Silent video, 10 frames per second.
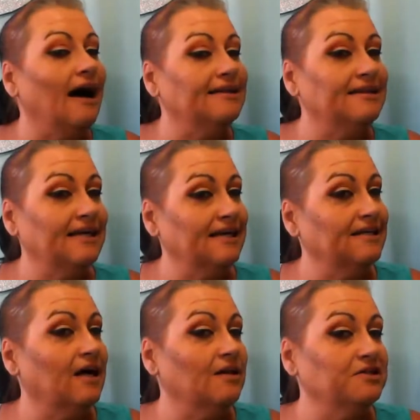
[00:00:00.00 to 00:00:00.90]
At the
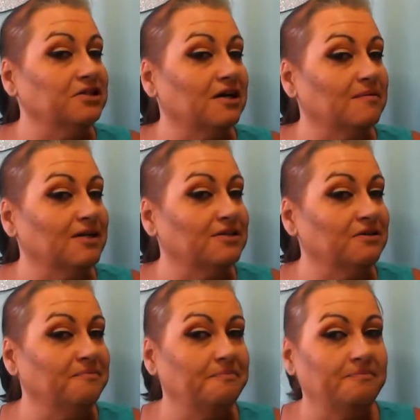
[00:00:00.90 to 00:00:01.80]
end, I'll let you come in and
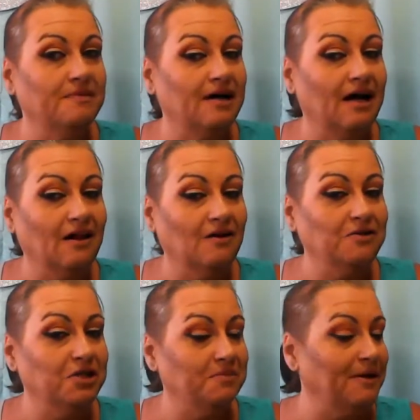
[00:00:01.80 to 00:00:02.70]
do a
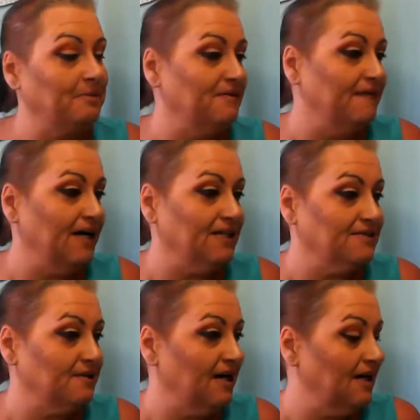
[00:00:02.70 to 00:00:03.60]
hello to your baby
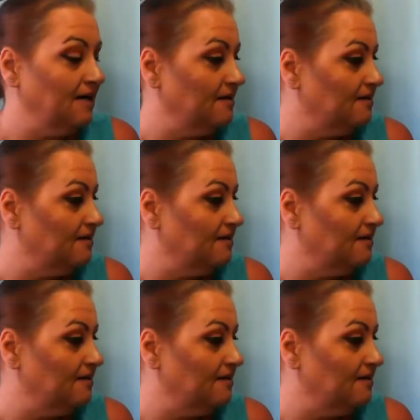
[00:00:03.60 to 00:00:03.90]
fans, okay?